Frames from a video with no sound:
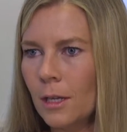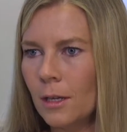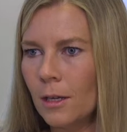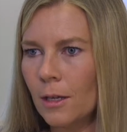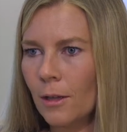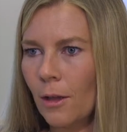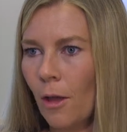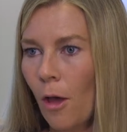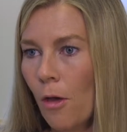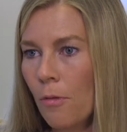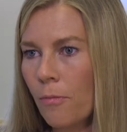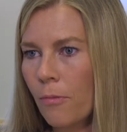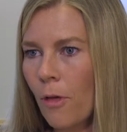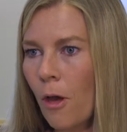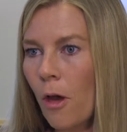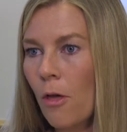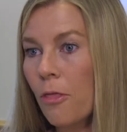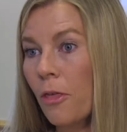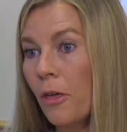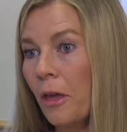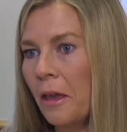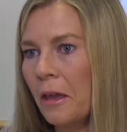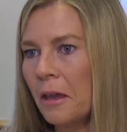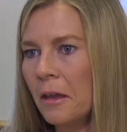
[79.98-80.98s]

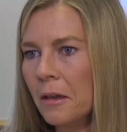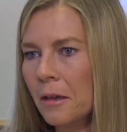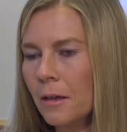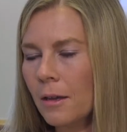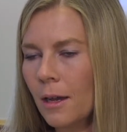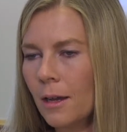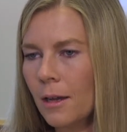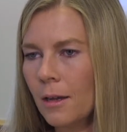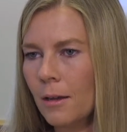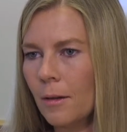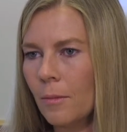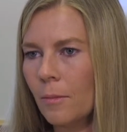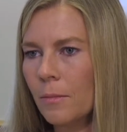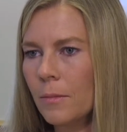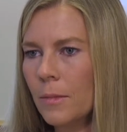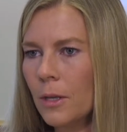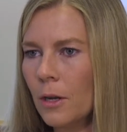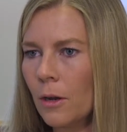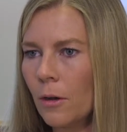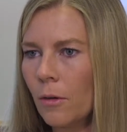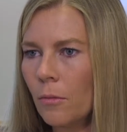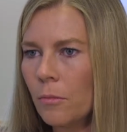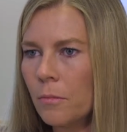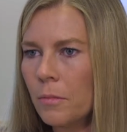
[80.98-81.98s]
a thing,
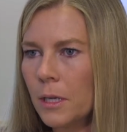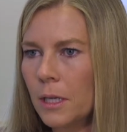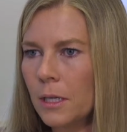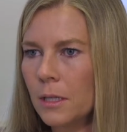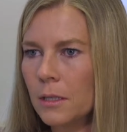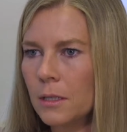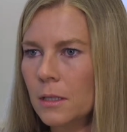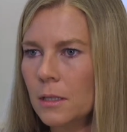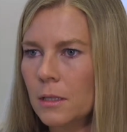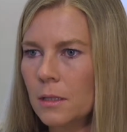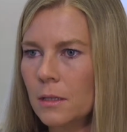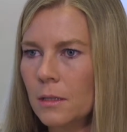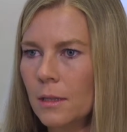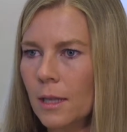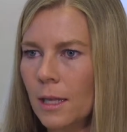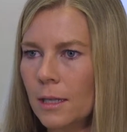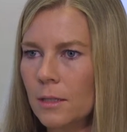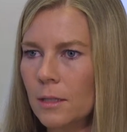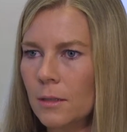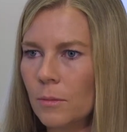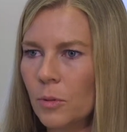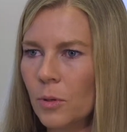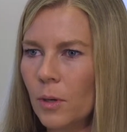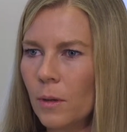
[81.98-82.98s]
because
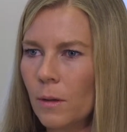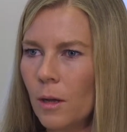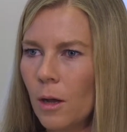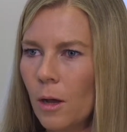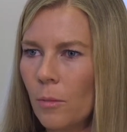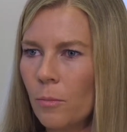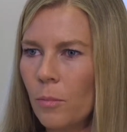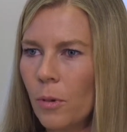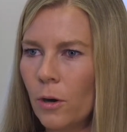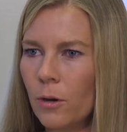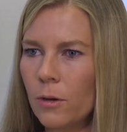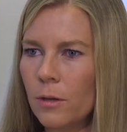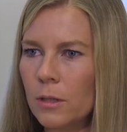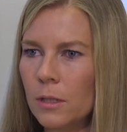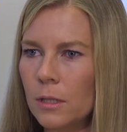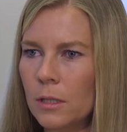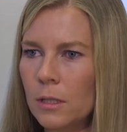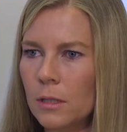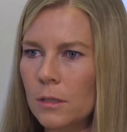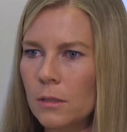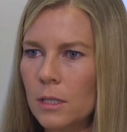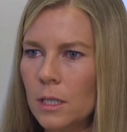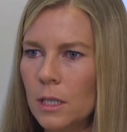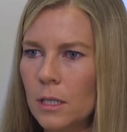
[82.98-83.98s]
that's a part of the
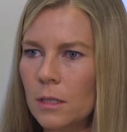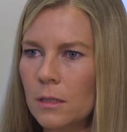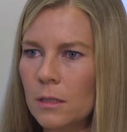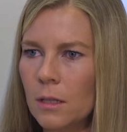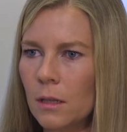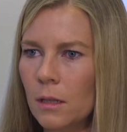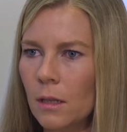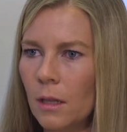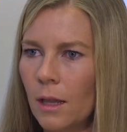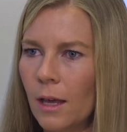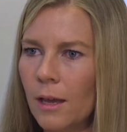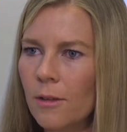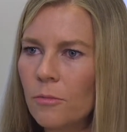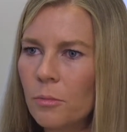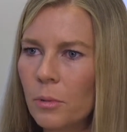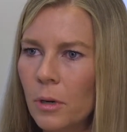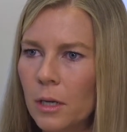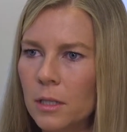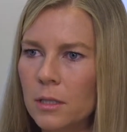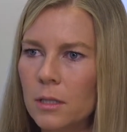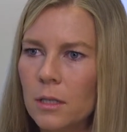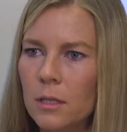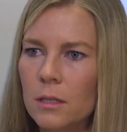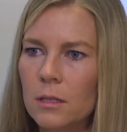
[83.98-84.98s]
disease and the life
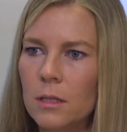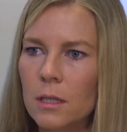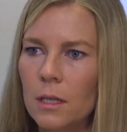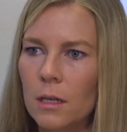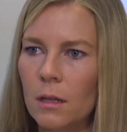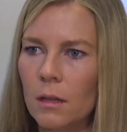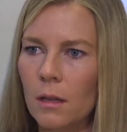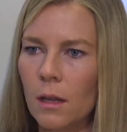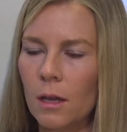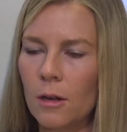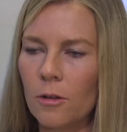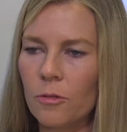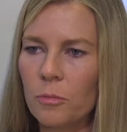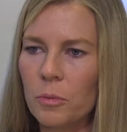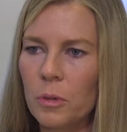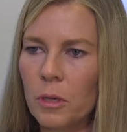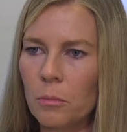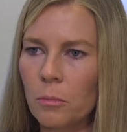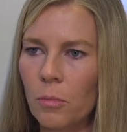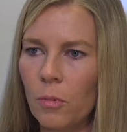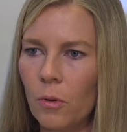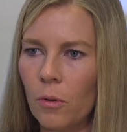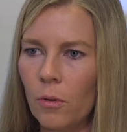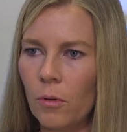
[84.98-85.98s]
process that a lot of
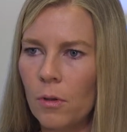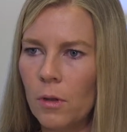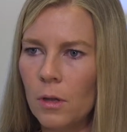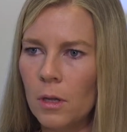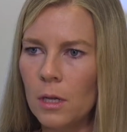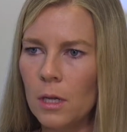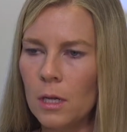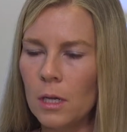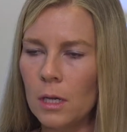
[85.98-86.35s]
people,